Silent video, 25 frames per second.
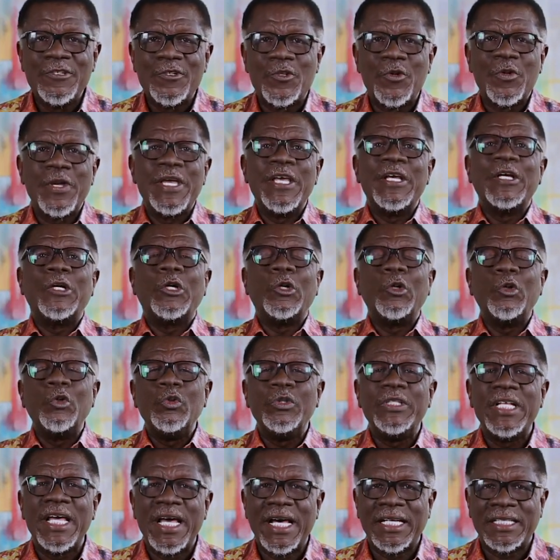to
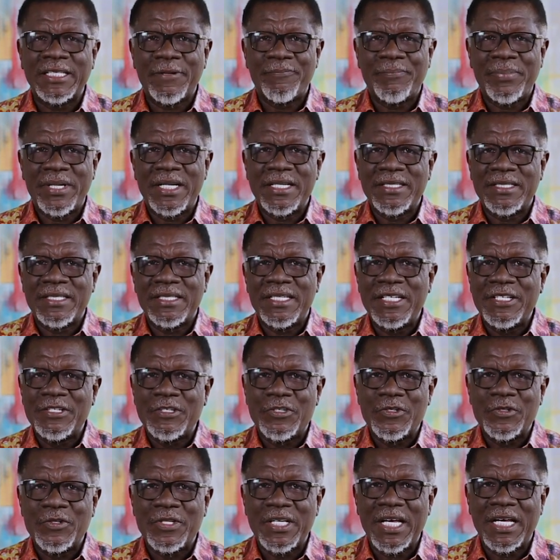include the other person
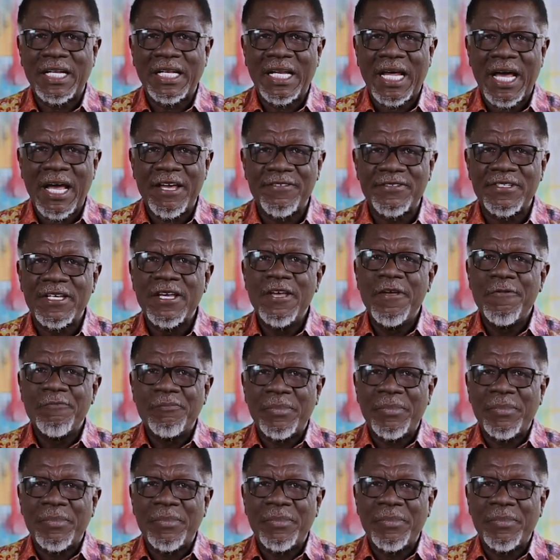into their lives.